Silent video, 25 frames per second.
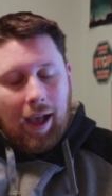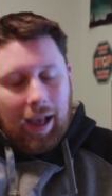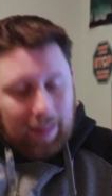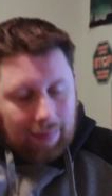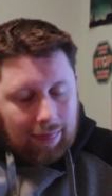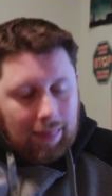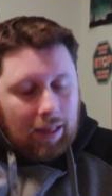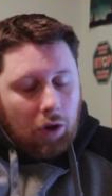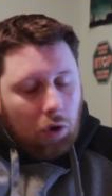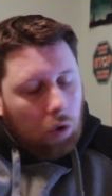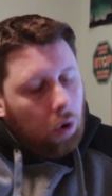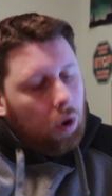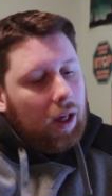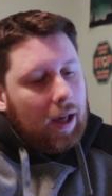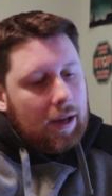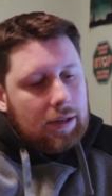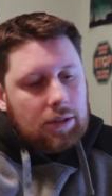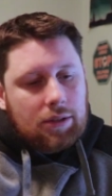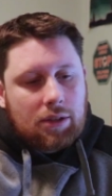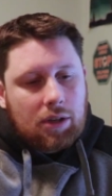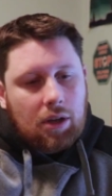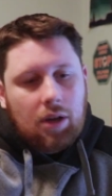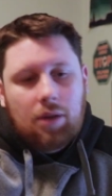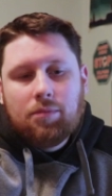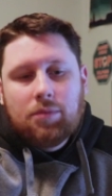I think it all
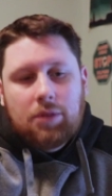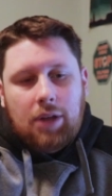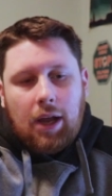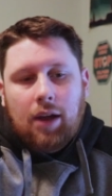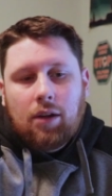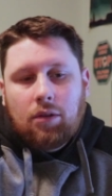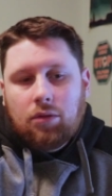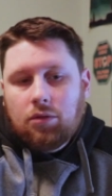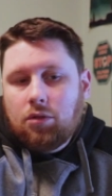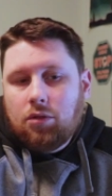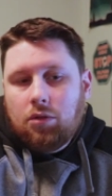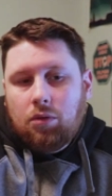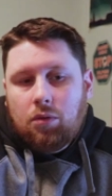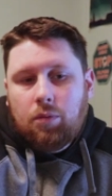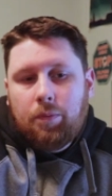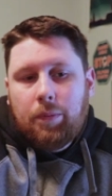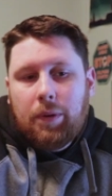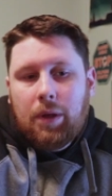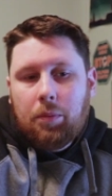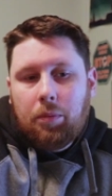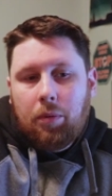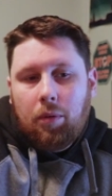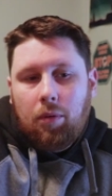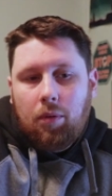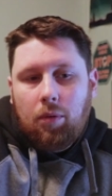has to come down to
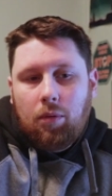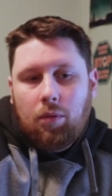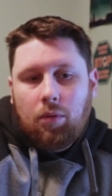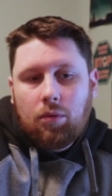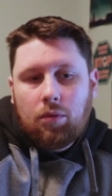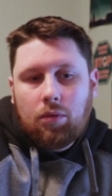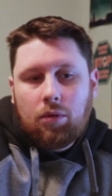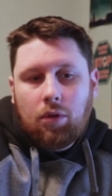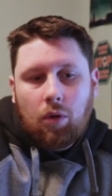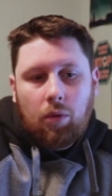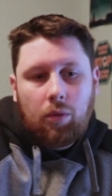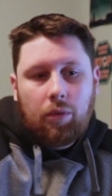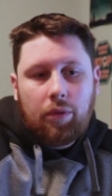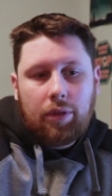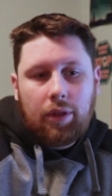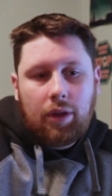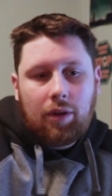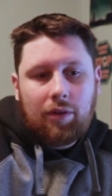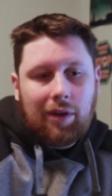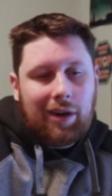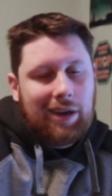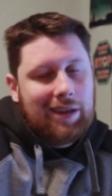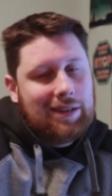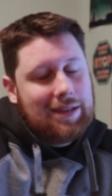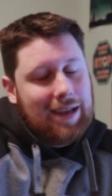people don't
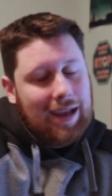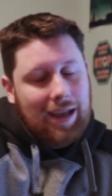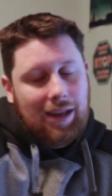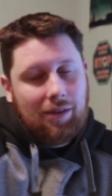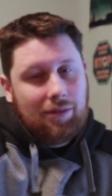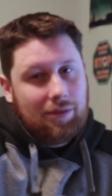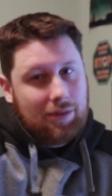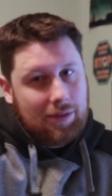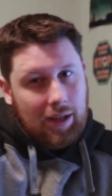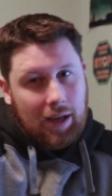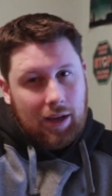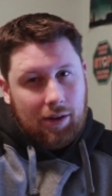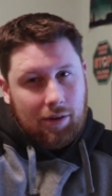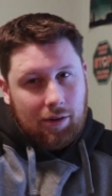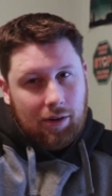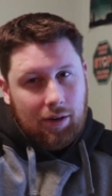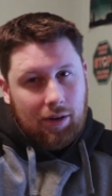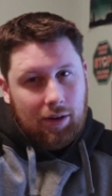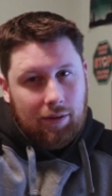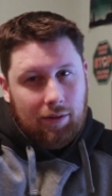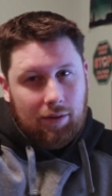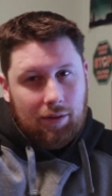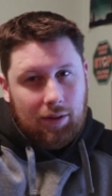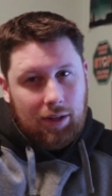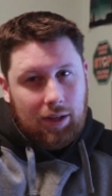think Ryan Tannehill is that
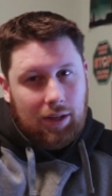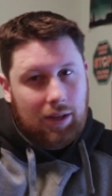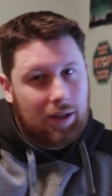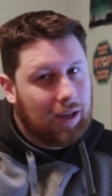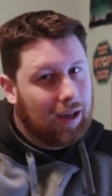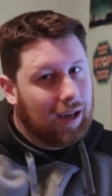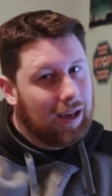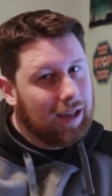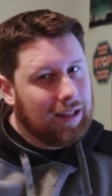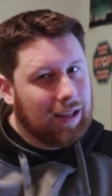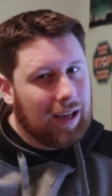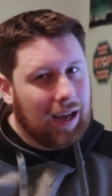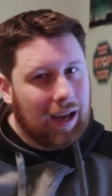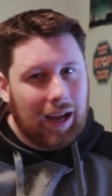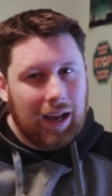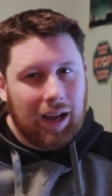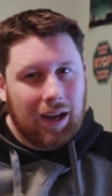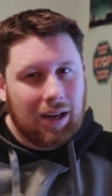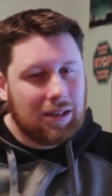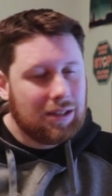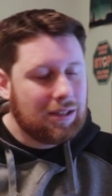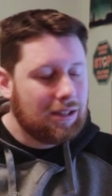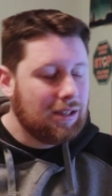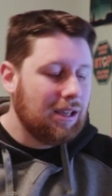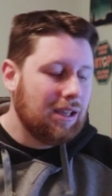good in the league. I, I
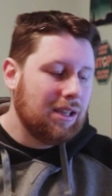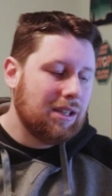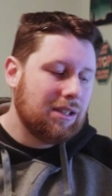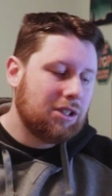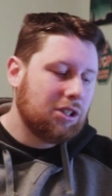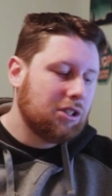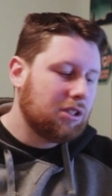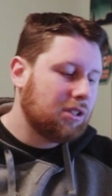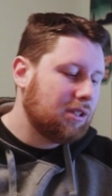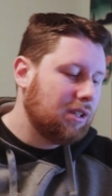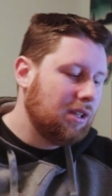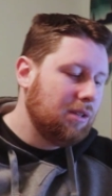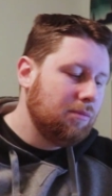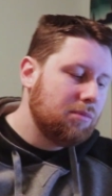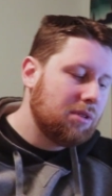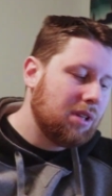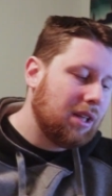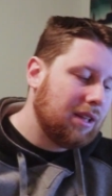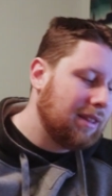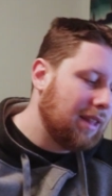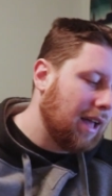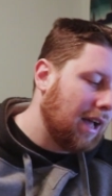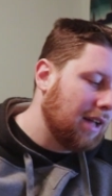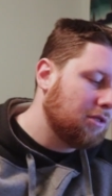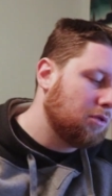honestly, it just seems
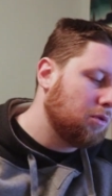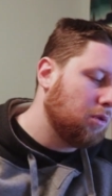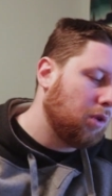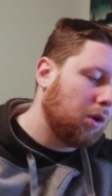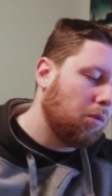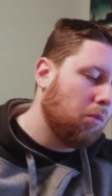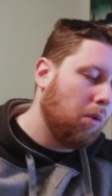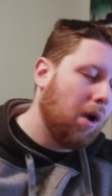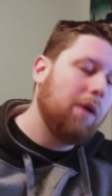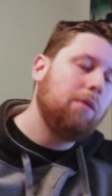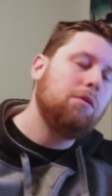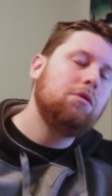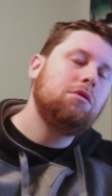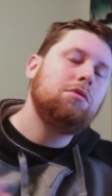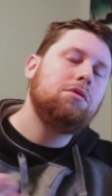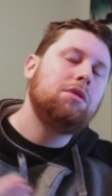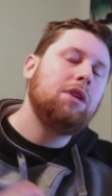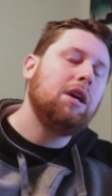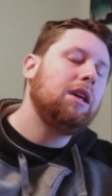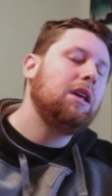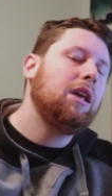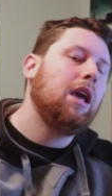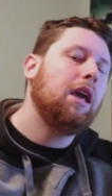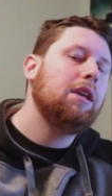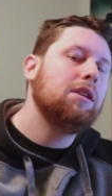like that's like, why would you
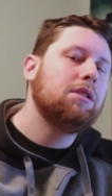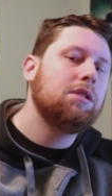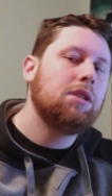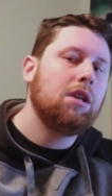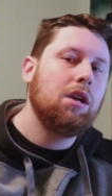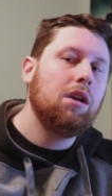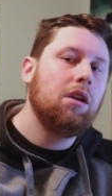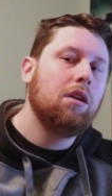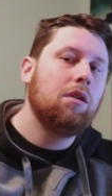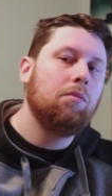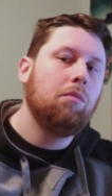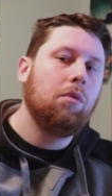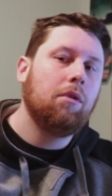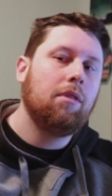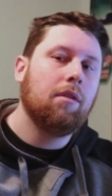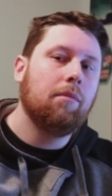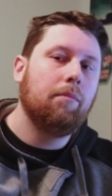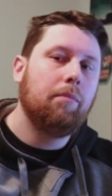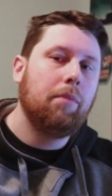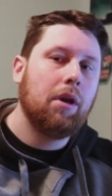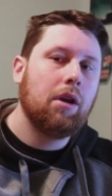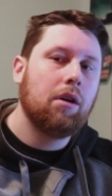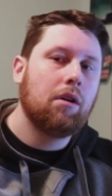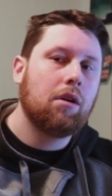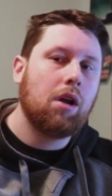take Case Keenum with a
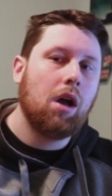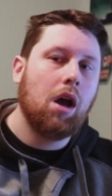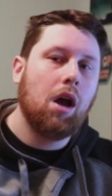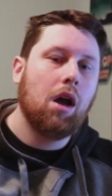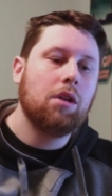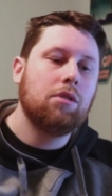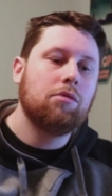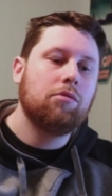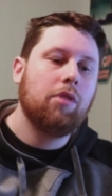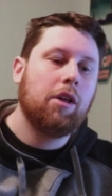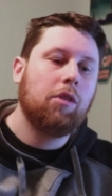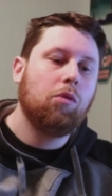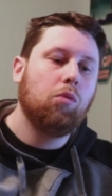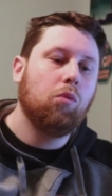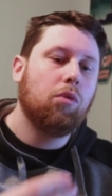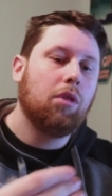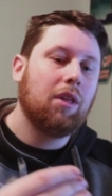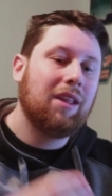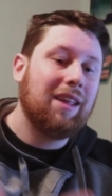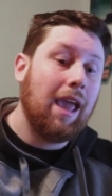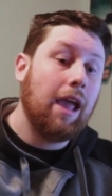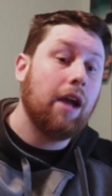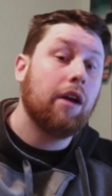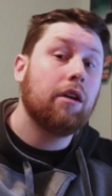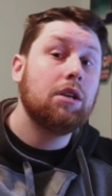bigger contract
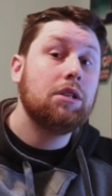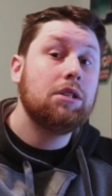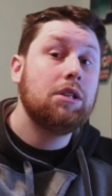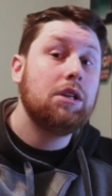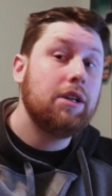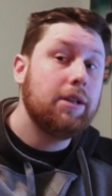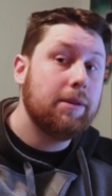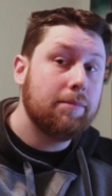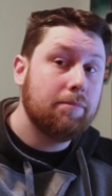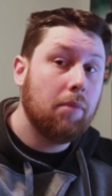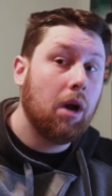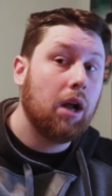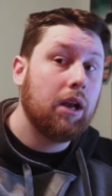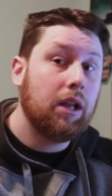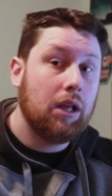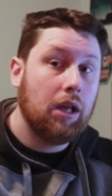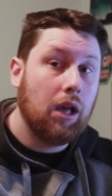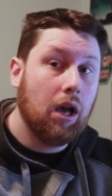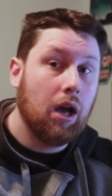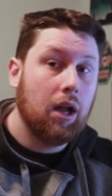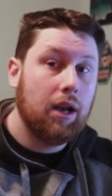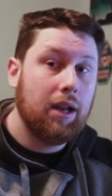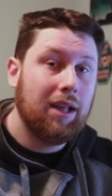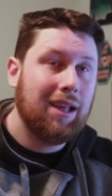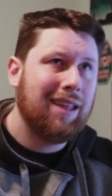with guaranteed
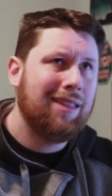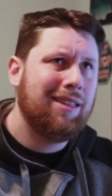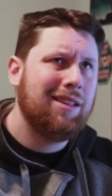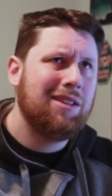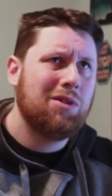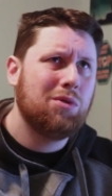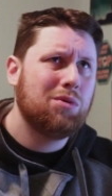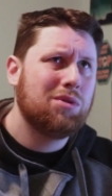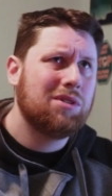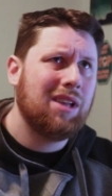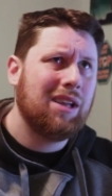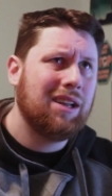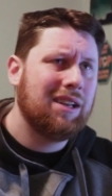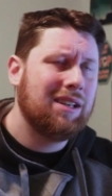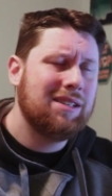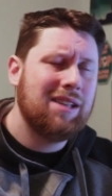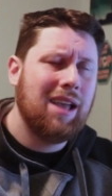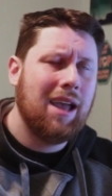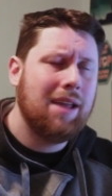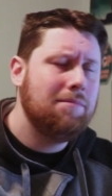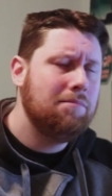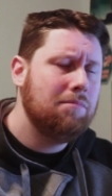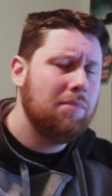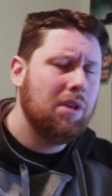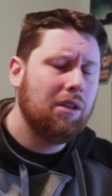money on it? I think there's like
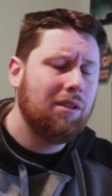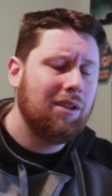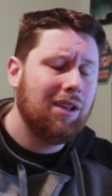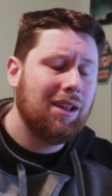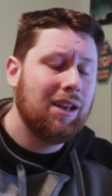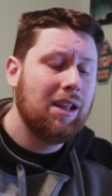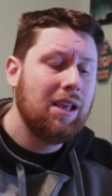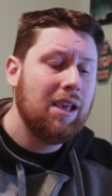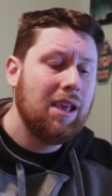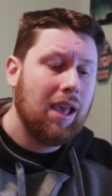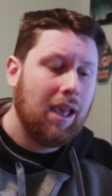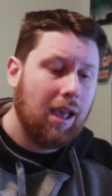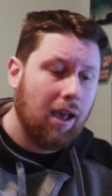ten million